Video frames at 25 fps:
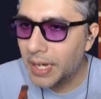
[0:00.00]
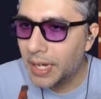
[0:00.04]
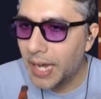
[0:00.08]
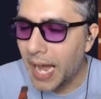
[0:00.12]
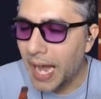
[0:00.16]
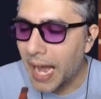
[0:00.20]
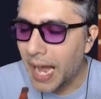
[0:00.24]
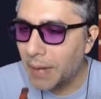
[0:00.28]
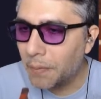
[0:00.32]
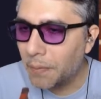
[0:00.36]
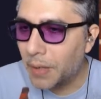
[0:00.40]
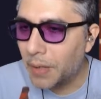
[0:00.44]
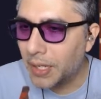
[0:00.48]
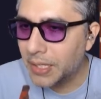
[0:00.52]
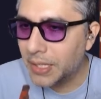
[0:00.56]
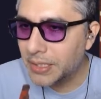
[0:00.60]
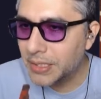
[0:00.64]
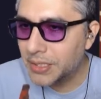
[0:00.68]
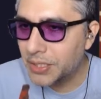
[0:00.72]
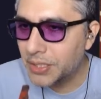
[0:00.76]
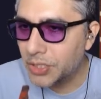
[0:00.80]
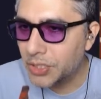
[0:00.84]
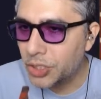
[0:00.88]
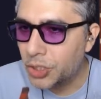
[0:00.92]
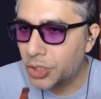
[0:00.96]
wanted
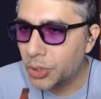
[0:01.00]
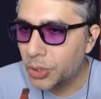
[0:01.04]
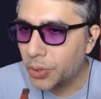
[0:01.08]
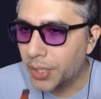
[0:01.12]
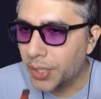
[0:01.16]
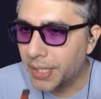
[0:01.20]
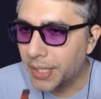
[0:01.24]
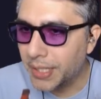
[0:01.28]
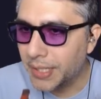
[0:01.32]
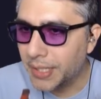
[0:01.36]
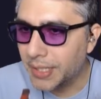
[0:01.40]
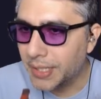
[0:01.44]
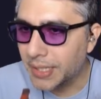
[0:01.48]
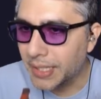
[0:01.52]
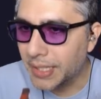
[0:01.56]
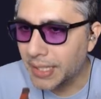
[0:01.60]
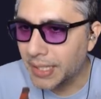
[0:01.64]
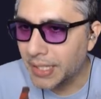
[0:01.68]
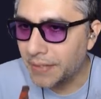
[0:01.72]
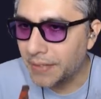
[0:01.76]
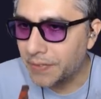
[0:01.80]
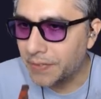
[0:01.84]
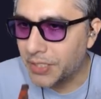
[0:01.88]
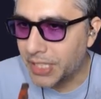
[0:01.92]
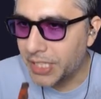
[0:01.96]
to join and
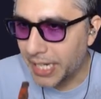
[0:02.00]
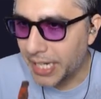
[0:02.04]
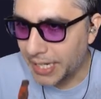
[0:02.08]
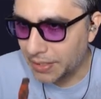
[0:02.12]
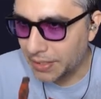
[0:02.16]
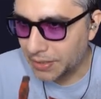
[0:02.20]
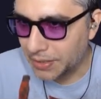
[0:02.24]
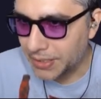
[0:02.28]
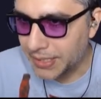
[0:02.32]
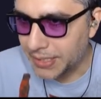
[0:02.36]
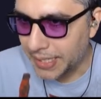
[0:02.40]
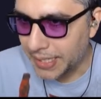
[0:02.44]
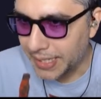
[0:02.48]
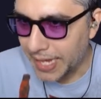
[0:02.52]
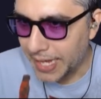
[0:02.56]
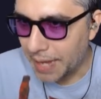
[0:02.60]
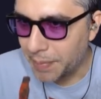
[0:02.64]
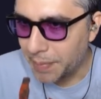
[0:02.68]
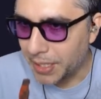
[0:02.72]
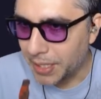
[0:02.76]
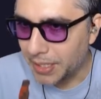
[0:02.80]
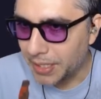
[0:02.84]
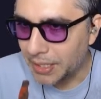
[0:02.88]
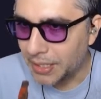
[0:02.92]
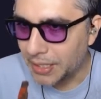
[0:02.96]
leave channels
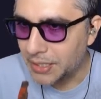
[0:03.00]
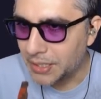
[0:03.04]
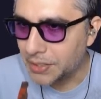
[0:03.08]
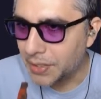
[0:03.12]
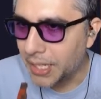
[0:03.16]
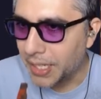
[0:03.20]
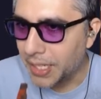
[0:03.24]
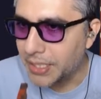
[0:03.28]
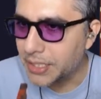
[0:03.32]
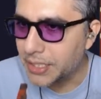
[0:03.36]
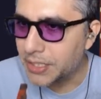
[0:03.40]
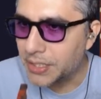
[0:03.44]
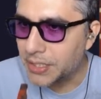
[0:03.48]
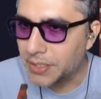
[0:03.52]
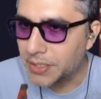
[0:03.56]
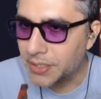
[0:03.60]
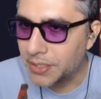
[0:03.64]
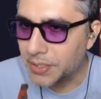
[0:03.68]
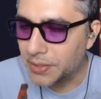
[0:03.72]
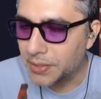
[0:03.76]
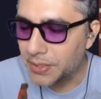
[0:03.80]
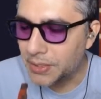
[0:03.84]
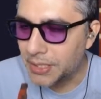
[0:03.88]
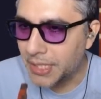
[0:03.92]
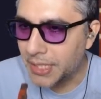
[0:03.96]
dynamically.
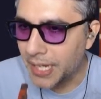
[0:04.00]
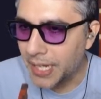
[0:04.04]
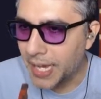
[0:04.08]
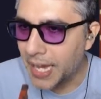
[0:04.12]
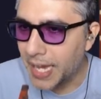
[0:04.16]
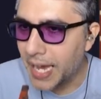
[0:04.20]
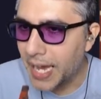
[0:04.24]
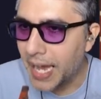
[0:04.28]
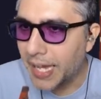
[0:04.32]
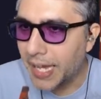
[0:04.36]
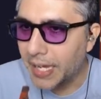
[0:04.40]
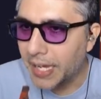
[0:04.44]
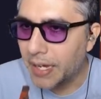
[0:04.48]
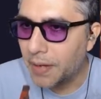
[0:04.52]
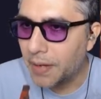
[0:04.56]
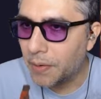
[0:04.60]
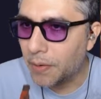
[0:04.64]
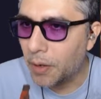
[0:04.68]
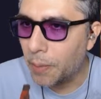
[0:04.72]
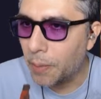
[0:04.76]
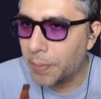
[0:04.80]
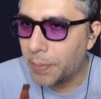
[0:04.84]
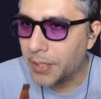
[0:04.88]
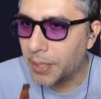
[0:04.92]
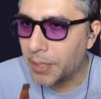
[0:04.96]
So today I
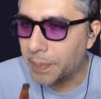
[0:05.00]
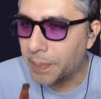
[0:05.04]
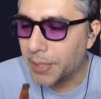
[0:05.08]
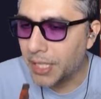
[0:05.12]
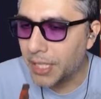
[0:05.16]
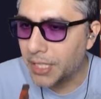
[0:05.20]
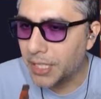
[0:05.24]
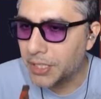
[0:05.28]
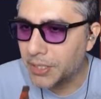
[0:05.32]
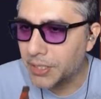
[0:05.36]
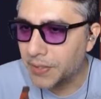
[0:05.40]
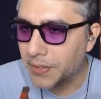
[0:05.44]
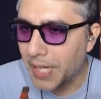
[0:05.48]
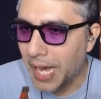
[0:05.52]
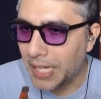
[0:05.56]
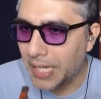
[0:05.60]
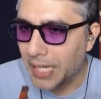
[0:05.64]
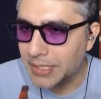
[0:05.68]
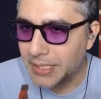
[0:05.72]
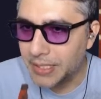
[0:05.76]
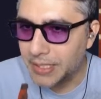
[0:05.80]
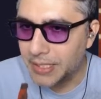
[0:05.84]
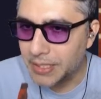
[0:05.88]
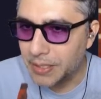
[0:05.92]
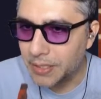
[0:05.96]
opened up an issue
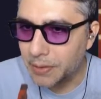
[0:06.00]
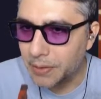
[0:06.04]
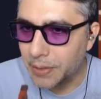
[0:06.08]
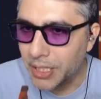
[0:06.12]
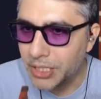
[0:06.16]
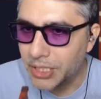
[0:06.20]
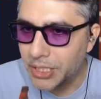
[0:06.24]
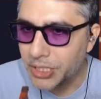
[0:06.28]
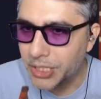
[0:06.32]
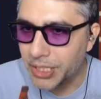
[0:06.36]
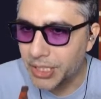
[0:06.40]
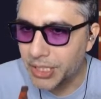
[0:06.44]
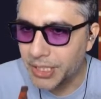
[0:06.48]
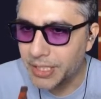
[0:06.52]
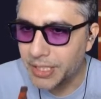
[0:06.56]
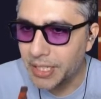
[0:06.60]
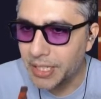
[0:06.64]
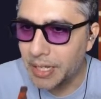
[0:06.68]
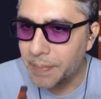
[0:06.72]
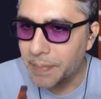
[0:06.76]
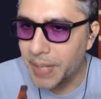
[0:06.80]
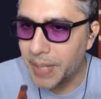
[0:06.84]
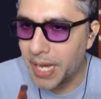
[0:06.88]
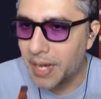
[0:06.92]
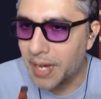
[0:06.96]
asking the question
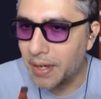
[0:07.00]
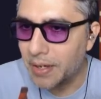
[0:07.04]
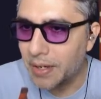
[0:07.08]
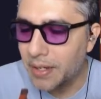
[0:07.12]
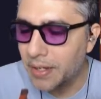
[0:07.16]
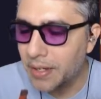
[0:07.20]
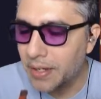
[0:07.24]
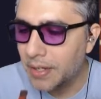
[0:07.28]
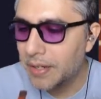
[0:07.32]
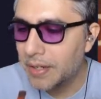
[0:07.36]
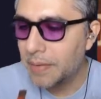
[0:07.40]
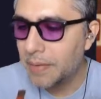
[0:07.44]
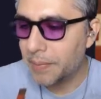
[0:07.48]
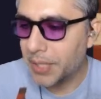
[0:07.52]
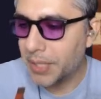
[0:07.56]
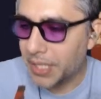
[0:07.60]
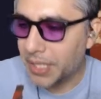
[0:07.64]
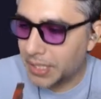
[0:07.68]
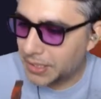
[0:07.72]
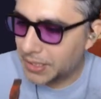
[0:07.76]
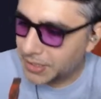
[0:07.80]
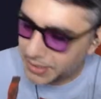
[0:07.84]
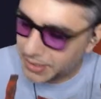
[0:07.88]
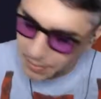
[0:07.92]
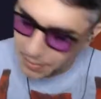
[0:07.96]
about,
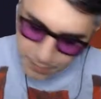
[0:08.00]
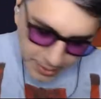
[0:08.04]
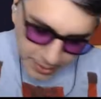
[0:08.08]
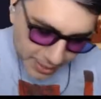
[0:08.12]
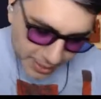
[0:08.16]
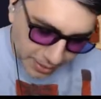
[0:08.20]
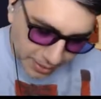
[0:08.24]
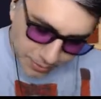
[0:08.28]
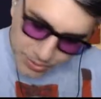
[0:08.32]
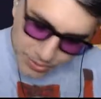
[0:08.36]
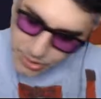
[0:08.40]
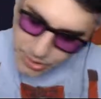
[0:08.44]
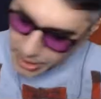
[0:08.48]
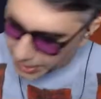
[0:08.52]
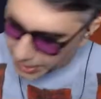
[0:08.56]
because when I was trying